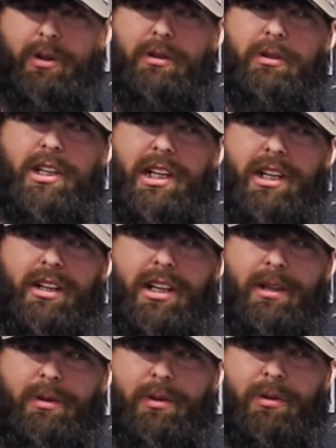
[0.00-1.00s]
One with an
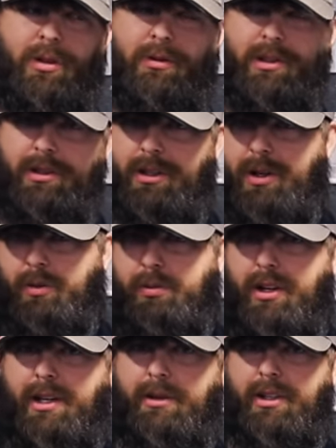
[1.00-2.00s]
air hammer, one with a
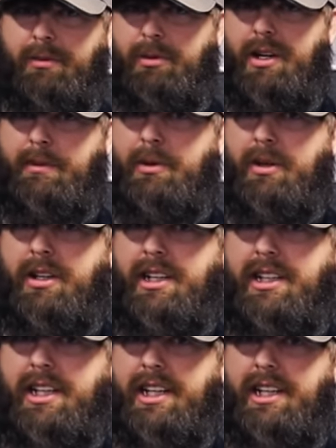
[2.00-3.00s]
long pry bar
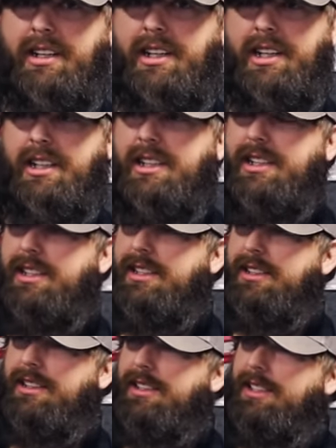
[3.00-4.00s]
like that.
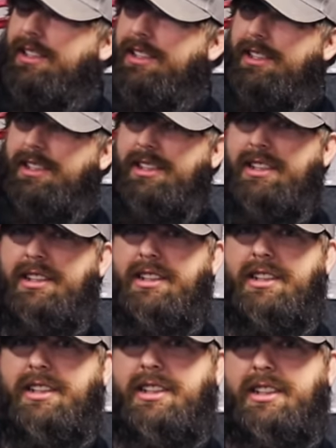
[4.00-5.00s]
Well, I tell you, if you ever
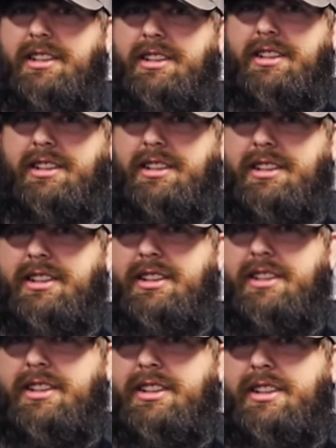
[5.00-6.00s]
run across one again
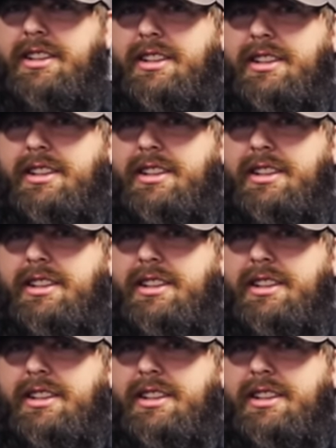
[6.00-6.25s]
and get somebody to